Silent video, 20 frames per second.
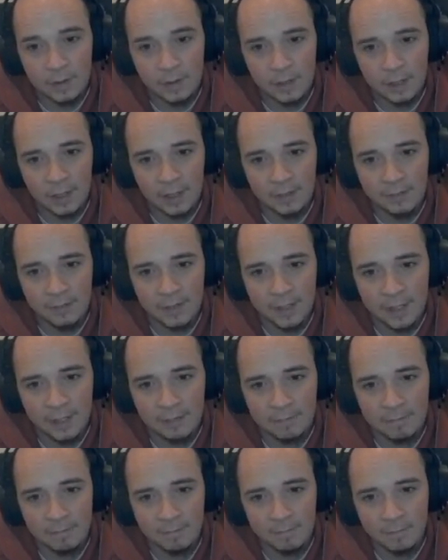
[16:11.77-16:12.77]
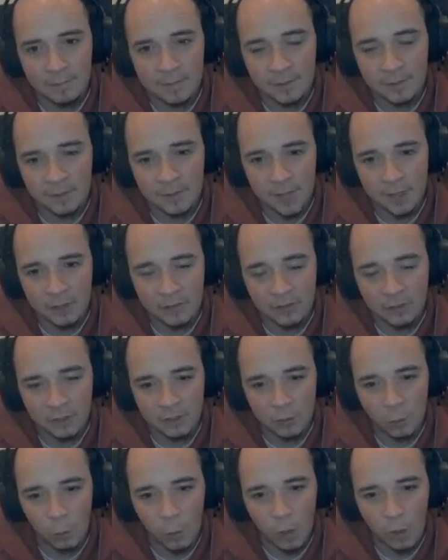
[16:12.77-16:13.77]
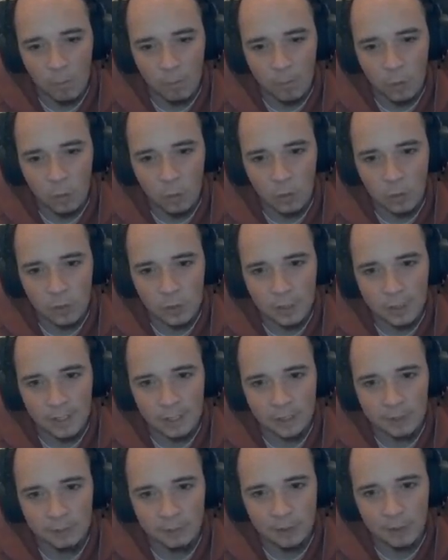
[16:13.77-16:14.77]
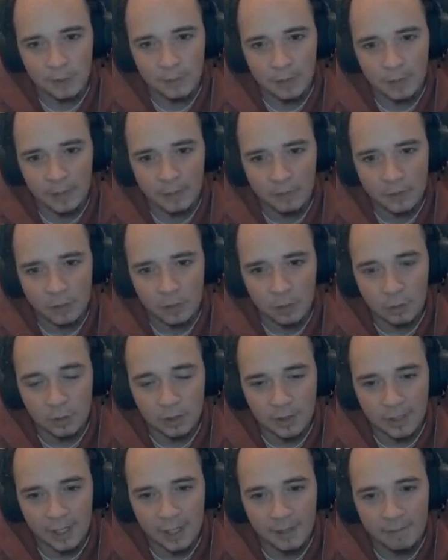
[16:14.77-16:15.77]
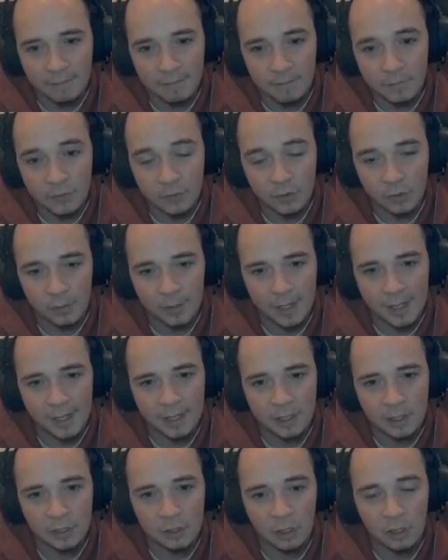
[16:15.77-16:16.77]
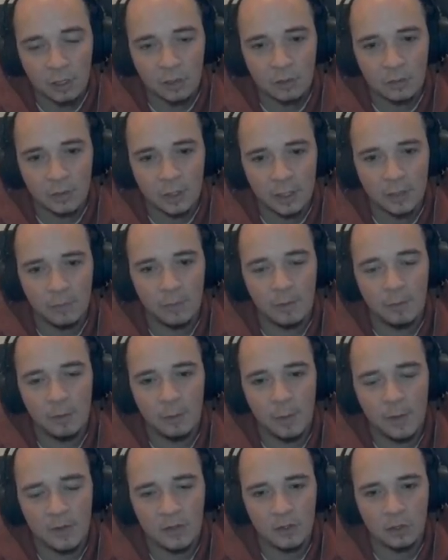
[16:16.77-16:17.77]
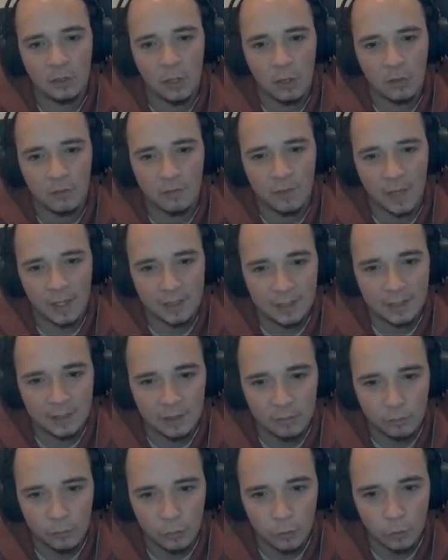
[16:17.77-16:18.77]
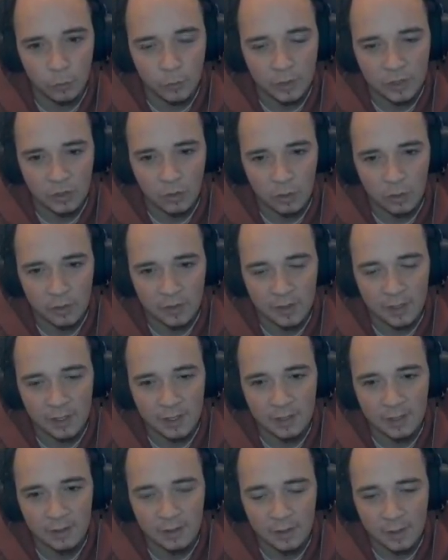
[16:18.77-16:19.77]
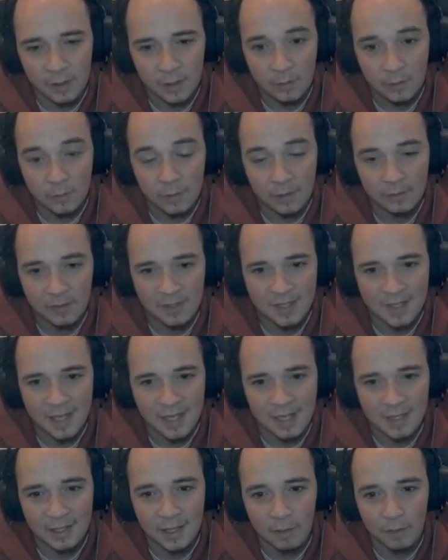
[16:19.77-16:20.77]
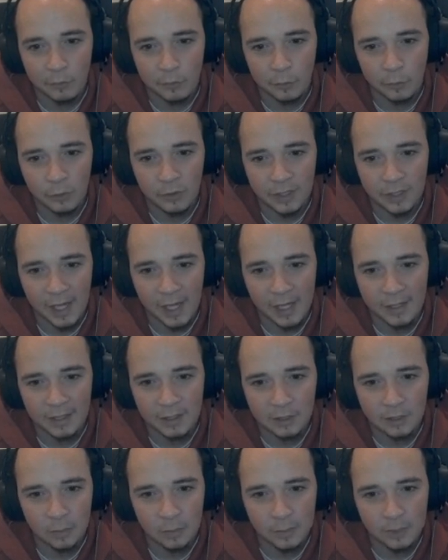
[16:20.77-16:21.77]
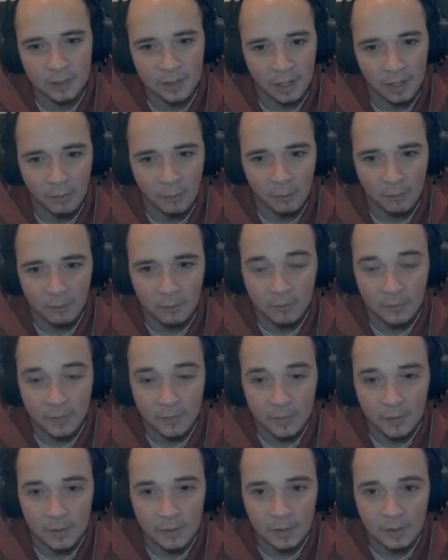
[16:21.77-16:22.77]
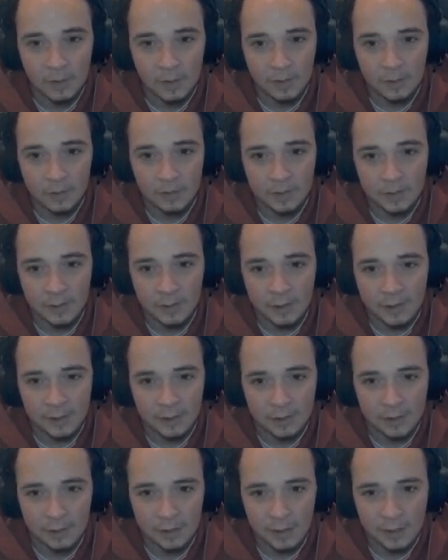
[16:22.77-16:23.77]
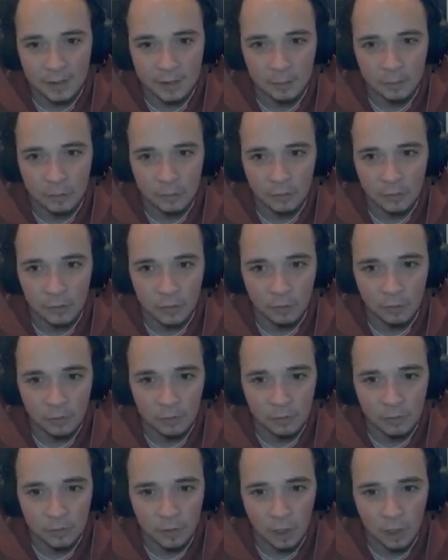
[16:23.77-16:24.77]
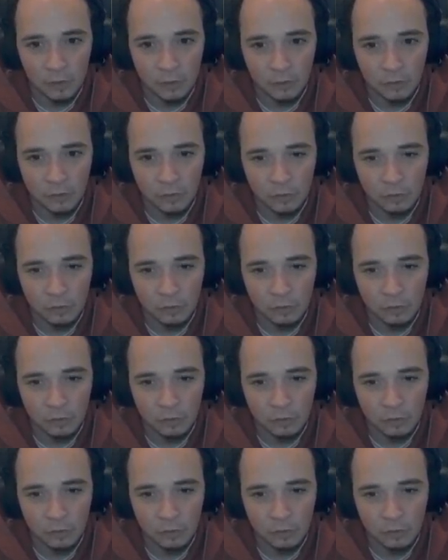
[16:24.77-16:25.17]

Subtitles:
and then there's actually one more collectible that we have to go and get. So earlier on, when we went to Lost Valley, the route we took there, we have to take that route again a little bit now to collect the collectible. So Larson's going to